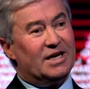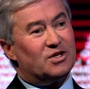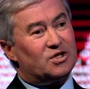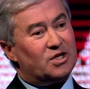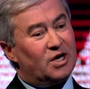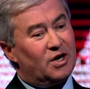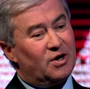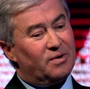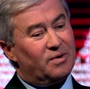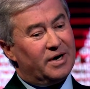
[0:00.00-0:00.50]

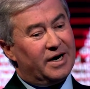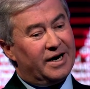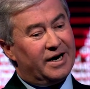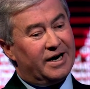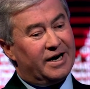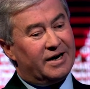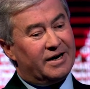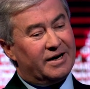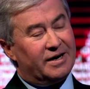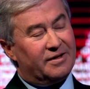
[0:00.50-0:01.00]
So
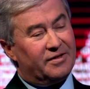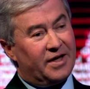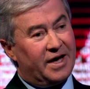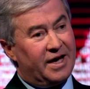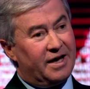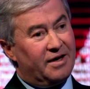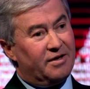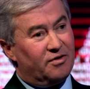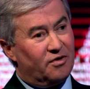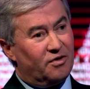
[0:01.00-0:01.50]

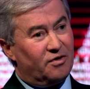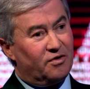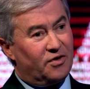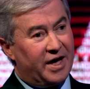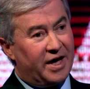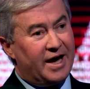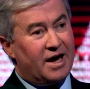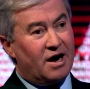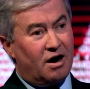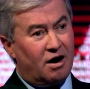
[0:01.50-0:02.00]

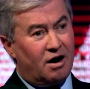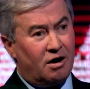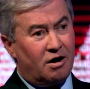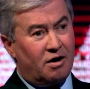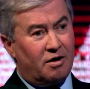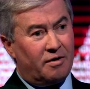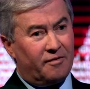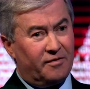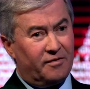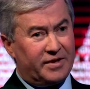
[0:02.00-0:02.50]
they
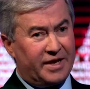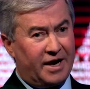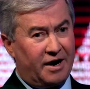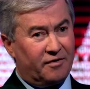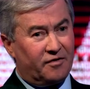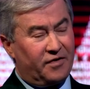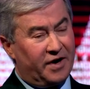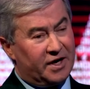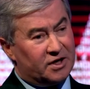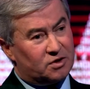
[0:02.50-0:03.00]
are
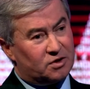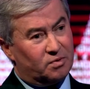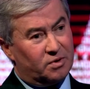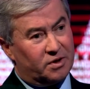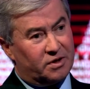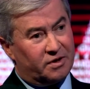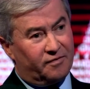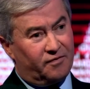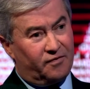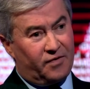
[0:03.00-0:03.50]
now faced
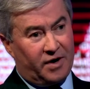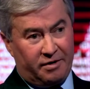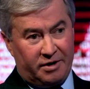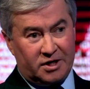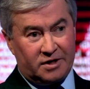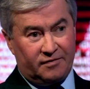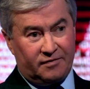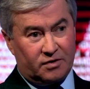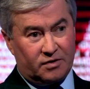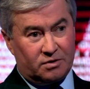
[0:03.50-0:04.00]
with a
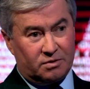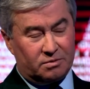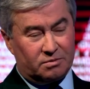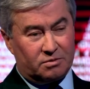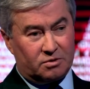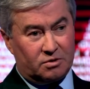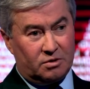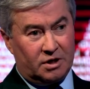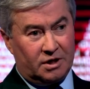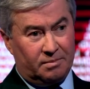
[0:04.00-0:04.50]
very difficult
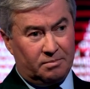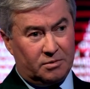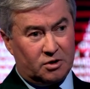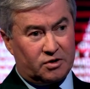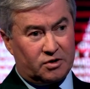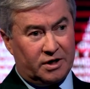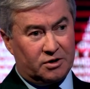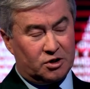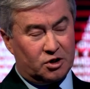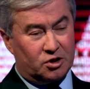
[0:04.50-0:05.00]

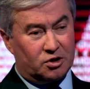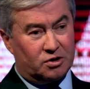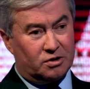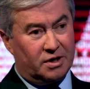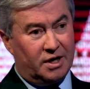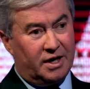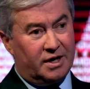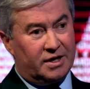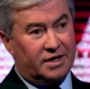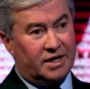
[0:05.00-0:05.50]

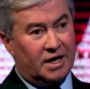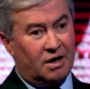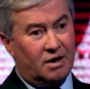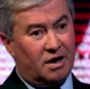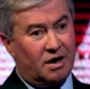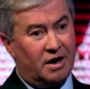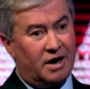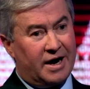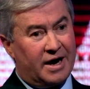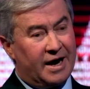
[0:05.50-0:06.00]
transition.
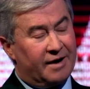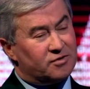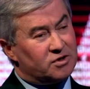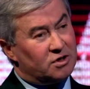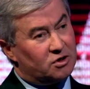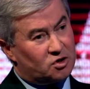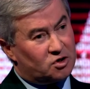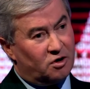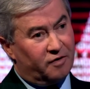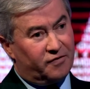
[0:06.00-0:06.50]
Now, I have
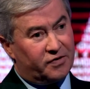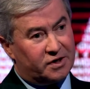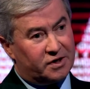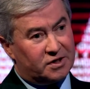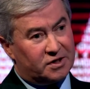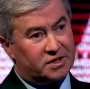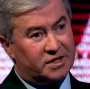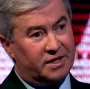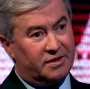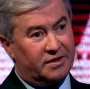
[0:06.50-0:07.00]
such
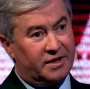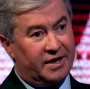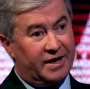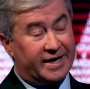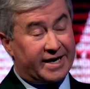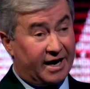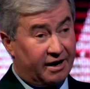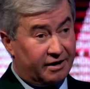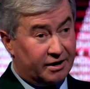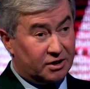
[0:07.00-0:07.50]
confidence in
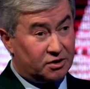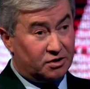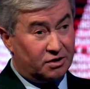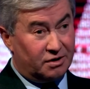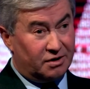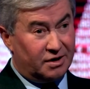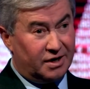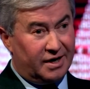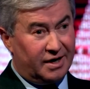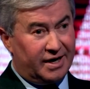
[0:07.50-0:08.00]
their
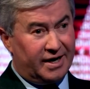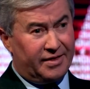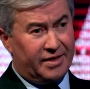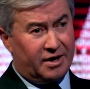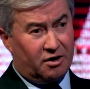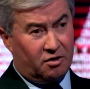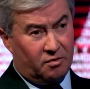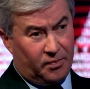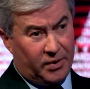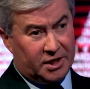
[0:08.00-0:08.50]
character
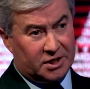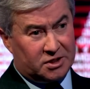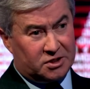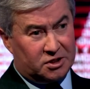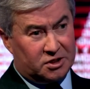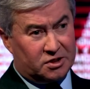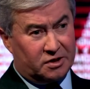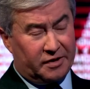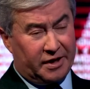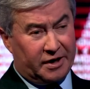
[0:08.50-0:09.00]
and their
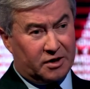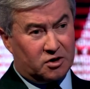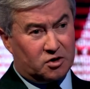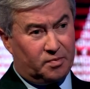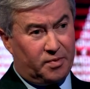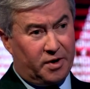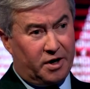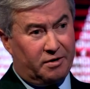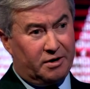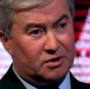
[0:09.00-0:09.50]
abilities and their
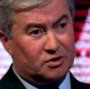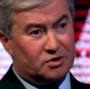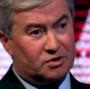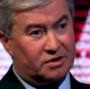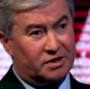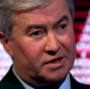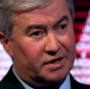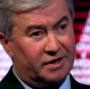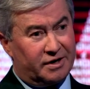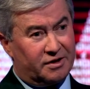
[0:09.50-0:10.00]
experience
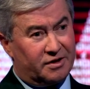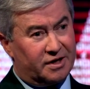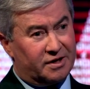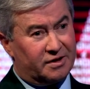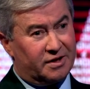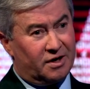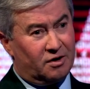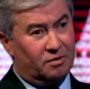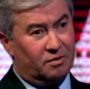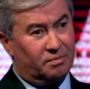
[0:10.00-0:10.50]
that I
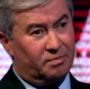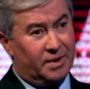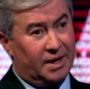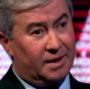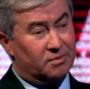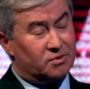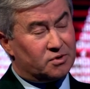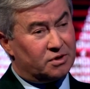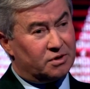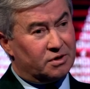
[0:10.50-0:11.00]
think they'll be
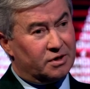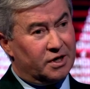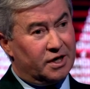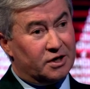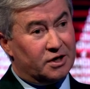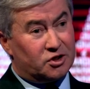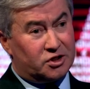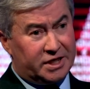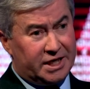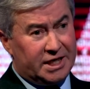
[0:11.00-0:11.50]
able to
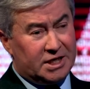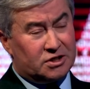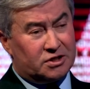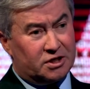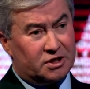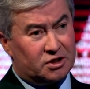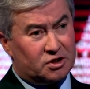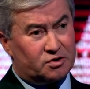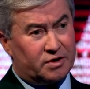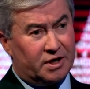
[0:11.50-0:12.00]
seize
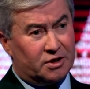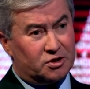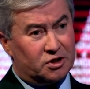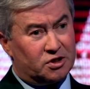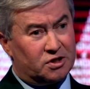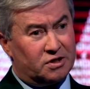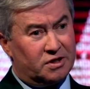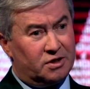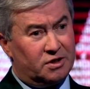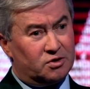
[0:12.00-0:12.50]
this
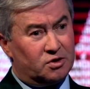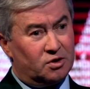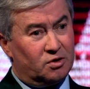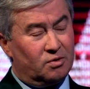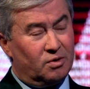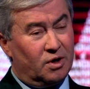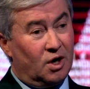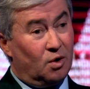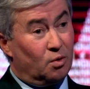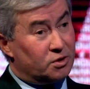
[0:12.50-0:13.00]
transition
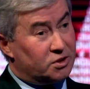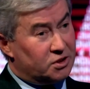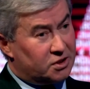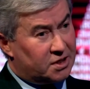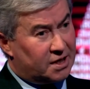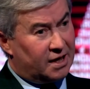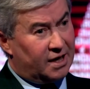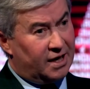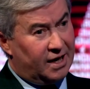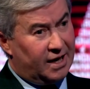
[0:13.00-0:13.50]
into what is
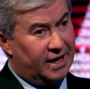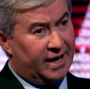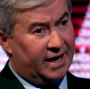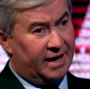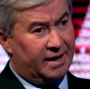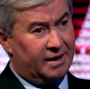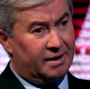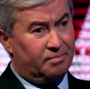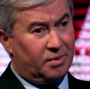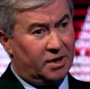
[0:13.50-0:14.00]
clearly
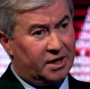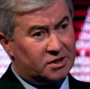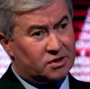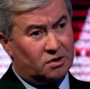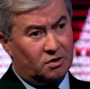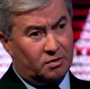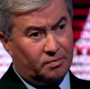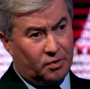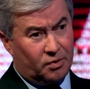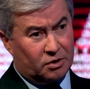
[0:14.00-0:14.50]
a
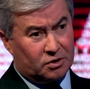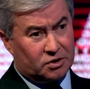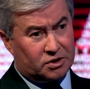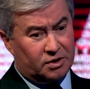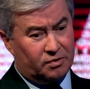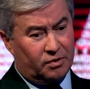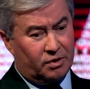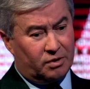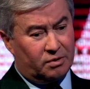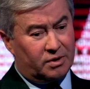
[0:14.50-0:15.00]
political and
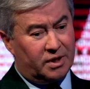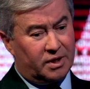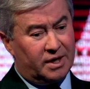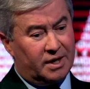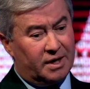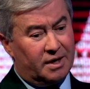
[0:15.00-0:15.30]
policy role.